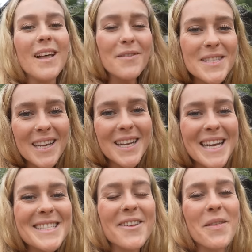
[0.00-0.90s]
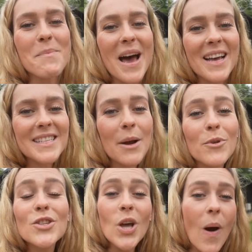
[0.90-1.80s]
love Sundays, they're the best, and
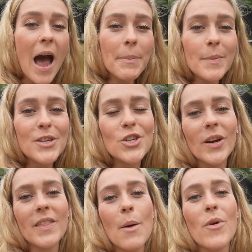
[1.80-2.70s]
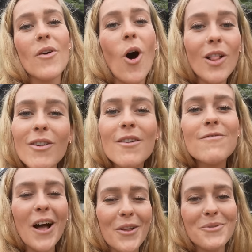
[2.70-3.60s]
we're so happy to be sharing them with all of our
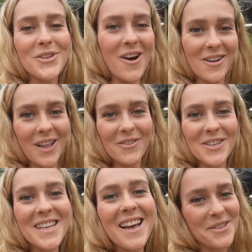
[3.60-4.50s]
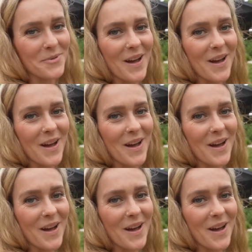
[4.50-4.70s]
fellow dog lovers as